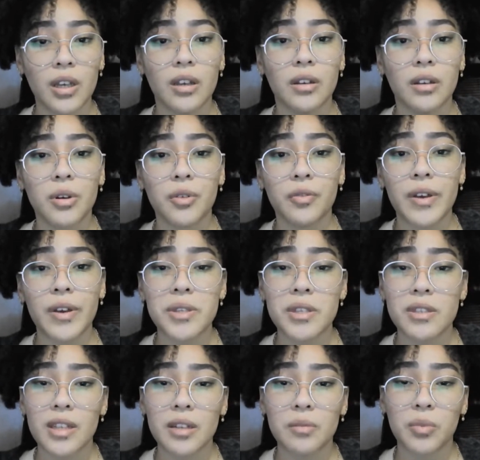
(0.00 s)
Well,
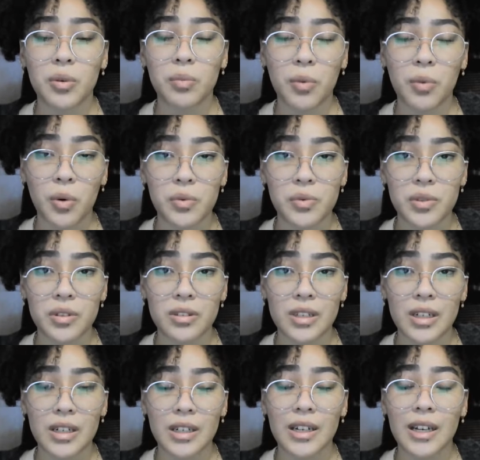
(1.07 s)
Felsenstein proposed that
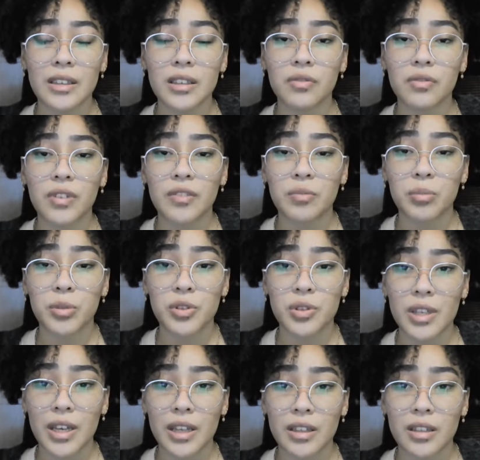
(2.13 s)
a
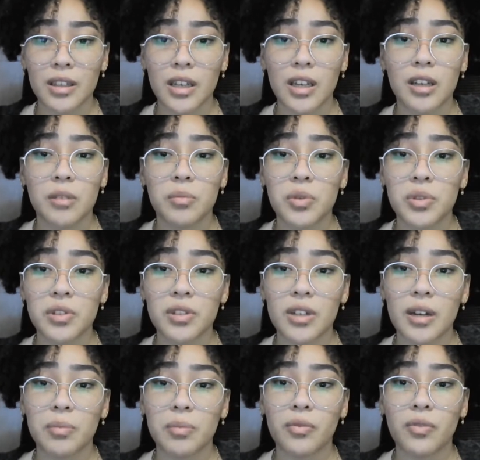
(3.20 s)
95%
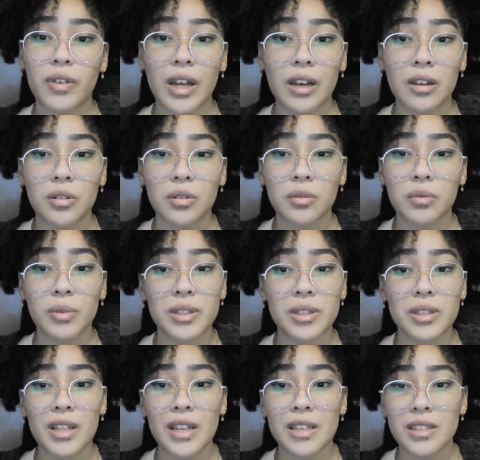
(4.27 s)
bootstrap value was
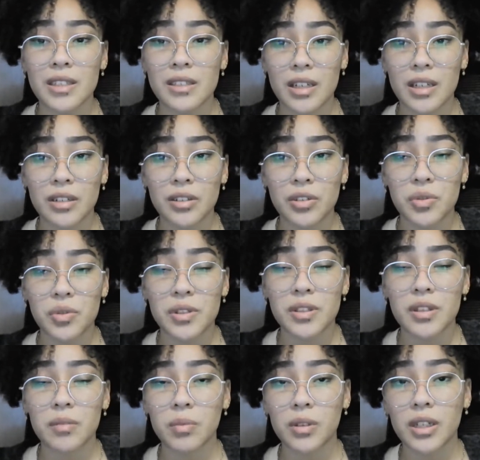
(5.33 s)
necessary to
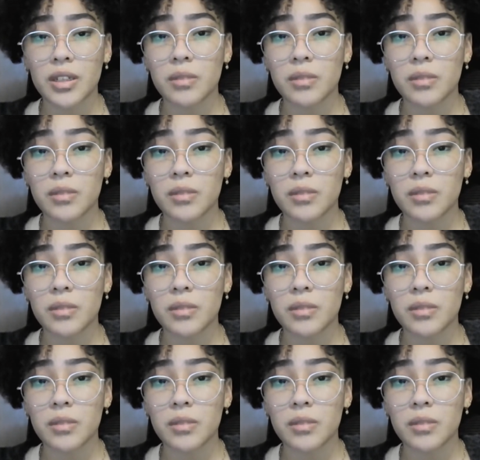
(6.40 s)
stipulate